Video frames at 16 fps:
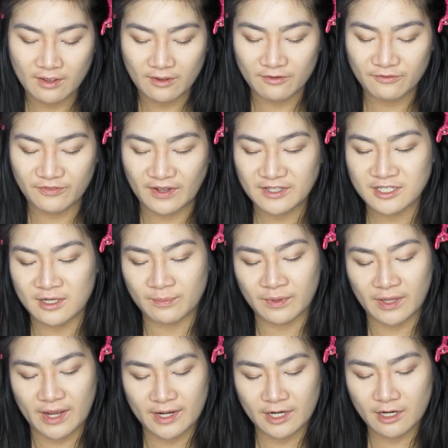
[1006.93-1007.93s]
felt
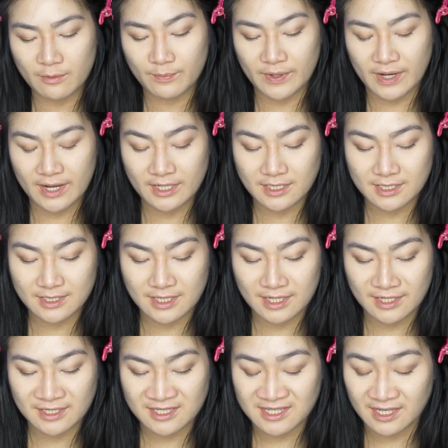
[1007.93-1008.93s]
tip liner, but
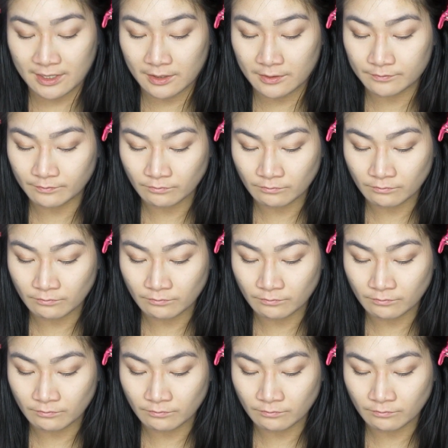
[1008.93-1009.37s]
since